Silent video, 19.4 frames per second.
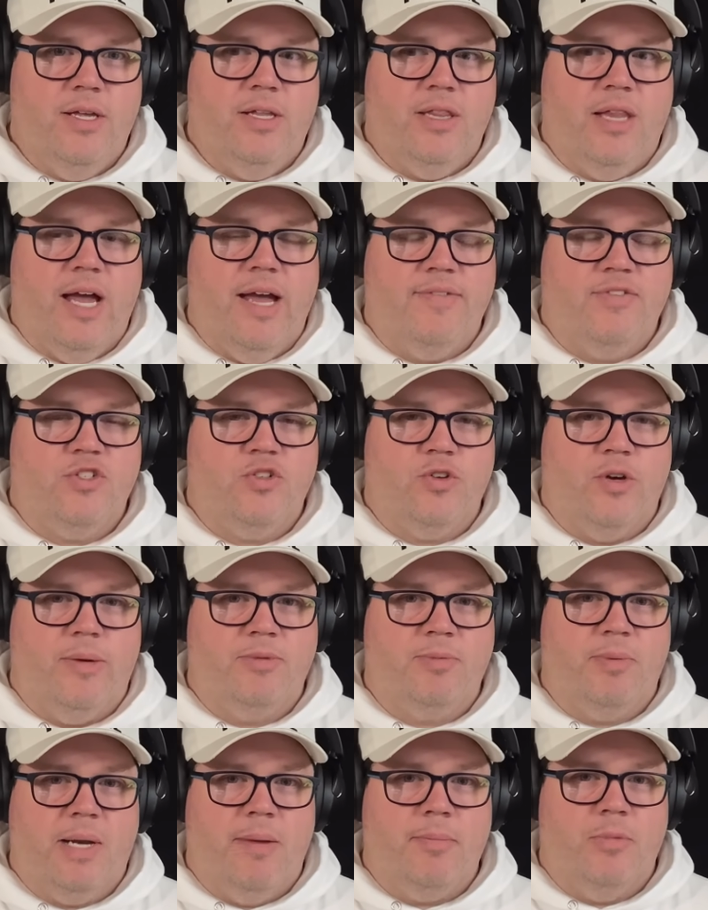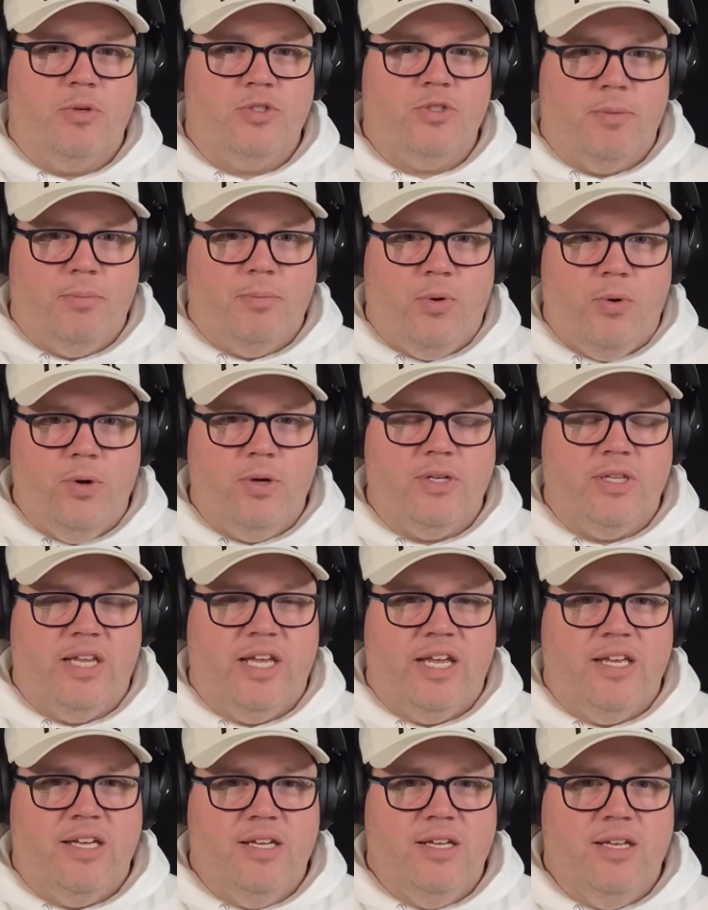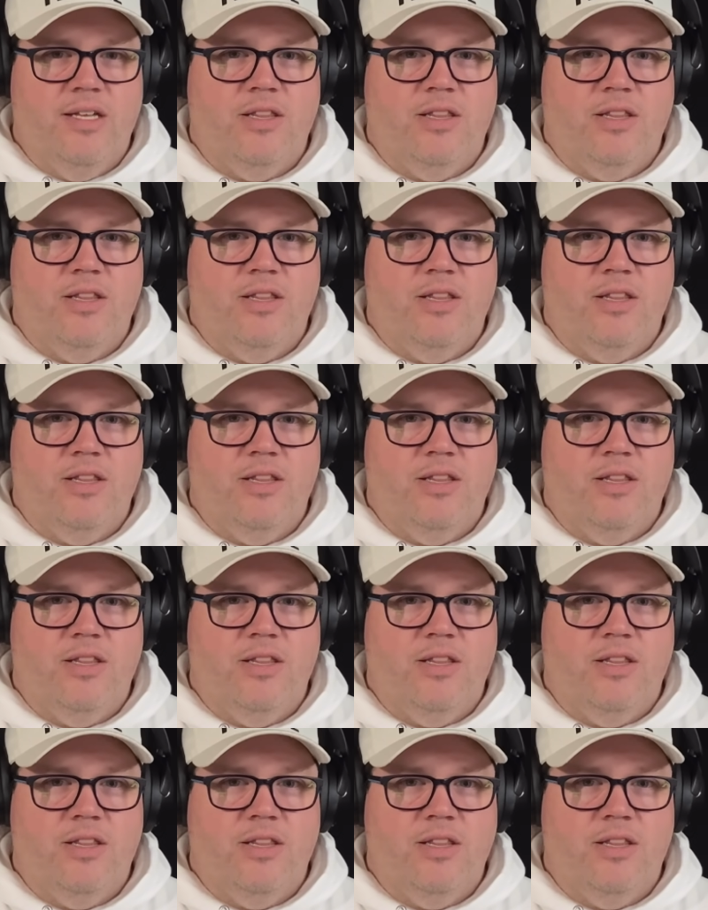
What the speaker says: live streams, but I most importantly